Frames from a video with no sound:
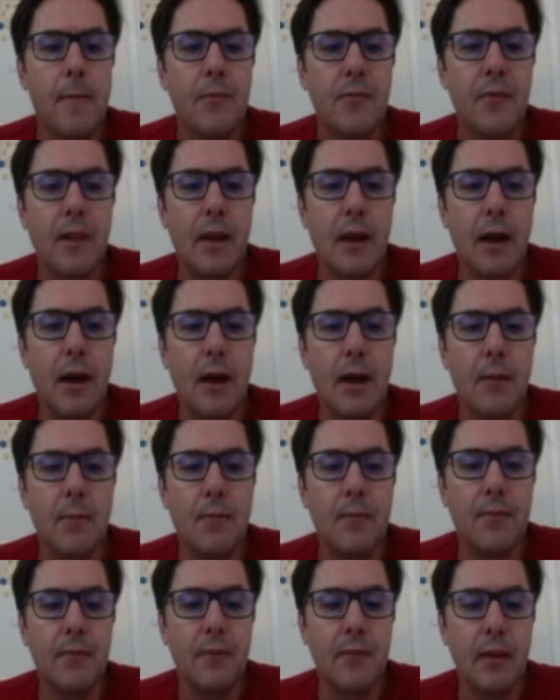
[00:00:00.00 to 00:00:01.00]

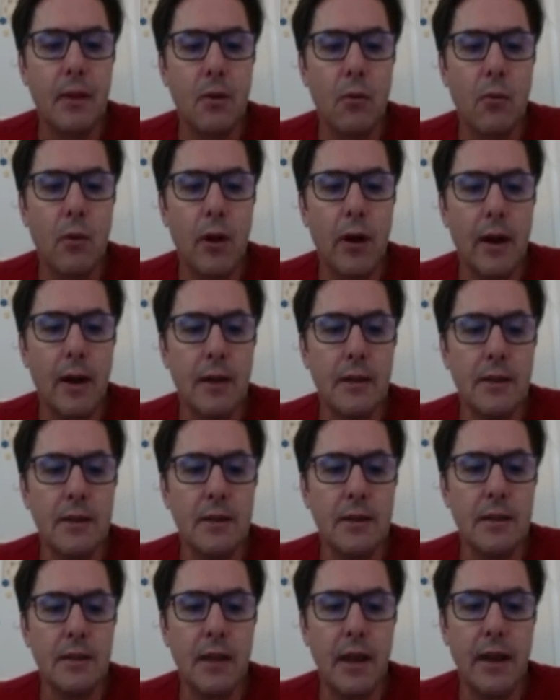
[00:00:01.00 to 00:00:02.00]

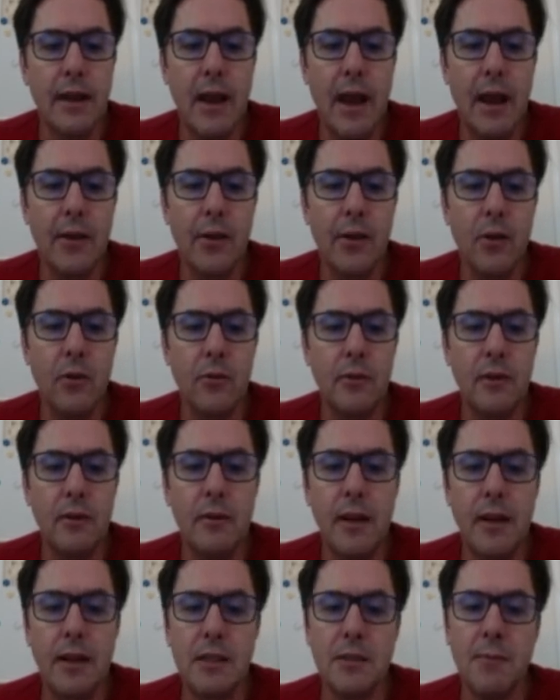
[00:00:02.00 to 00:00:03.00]
whereas an adult
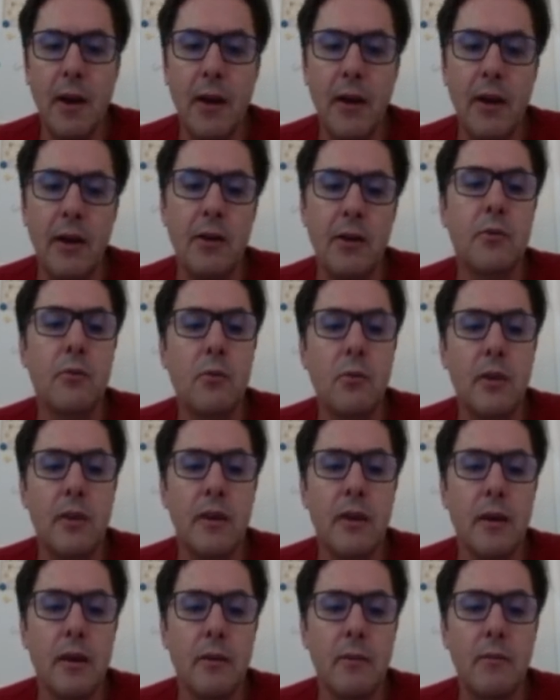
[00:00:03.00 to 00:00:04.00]
is married with
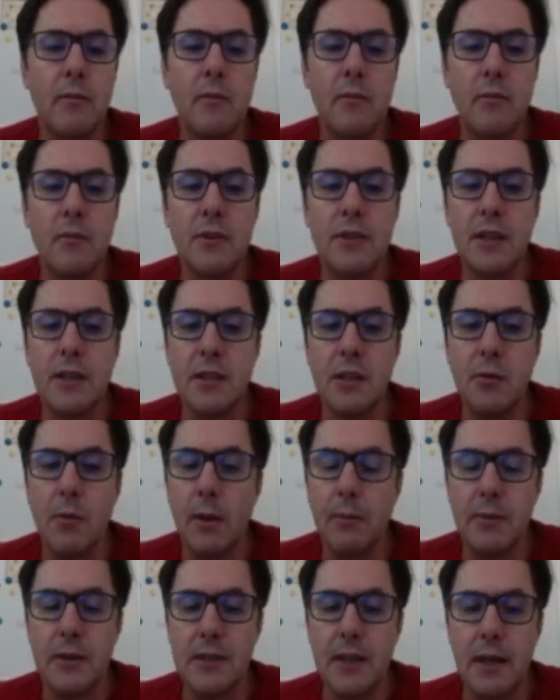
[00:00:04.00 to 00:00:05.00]
a
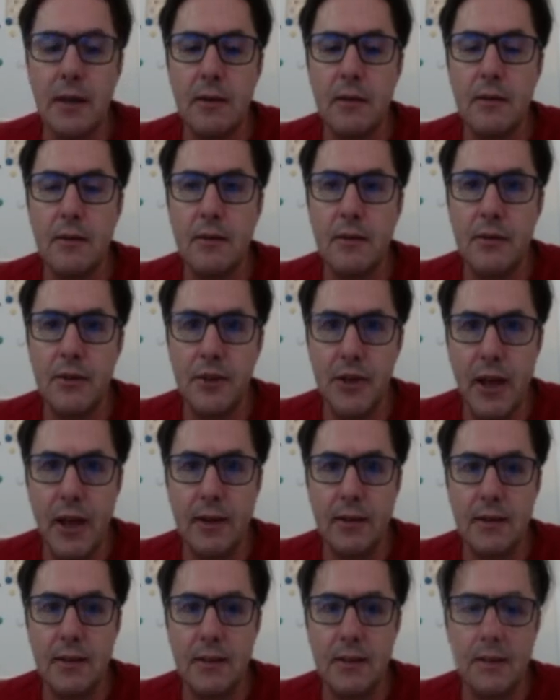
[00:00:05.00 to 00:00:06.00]
61%
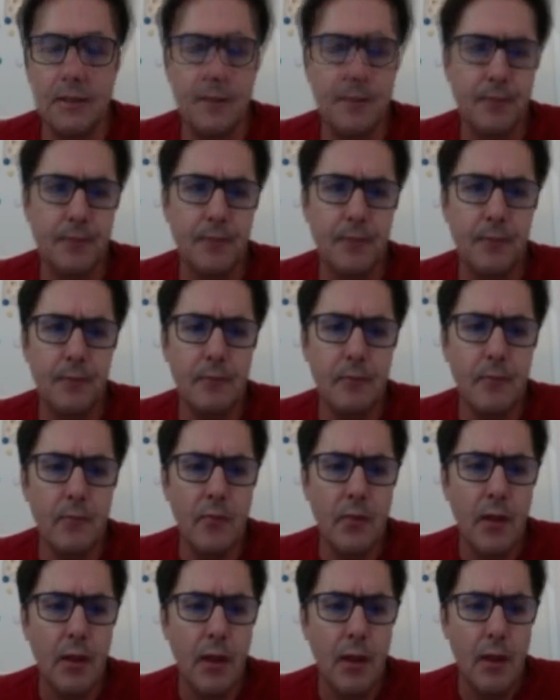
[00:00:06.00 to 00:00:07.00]
chance.
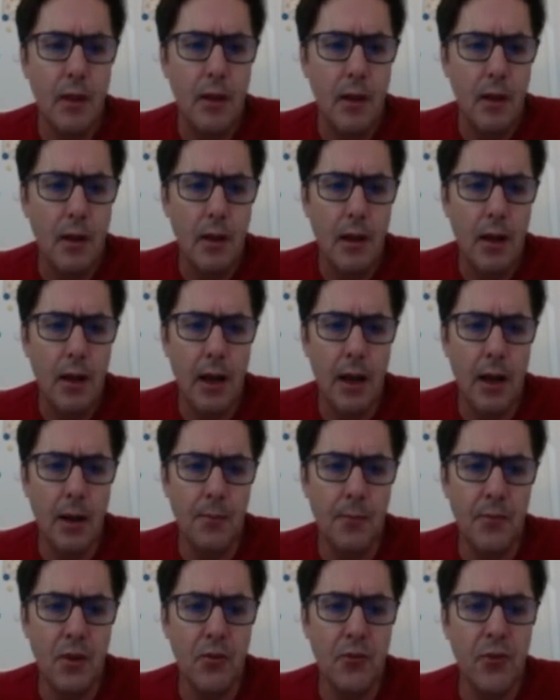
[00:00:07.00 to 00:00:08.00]

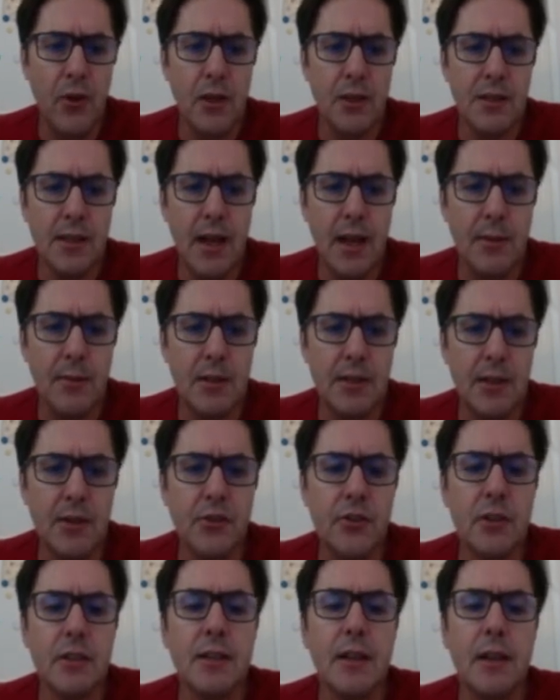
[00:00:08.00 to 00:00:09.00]
First name is
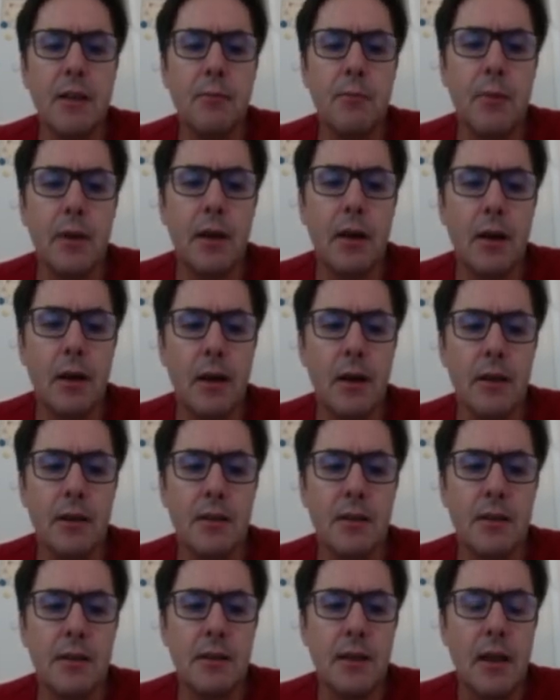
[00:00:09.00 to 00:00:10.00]
interesting
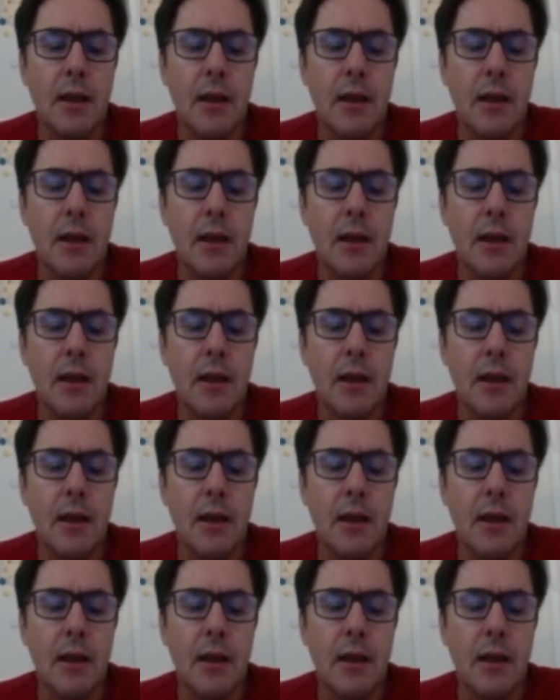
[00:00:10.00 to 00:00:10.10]
because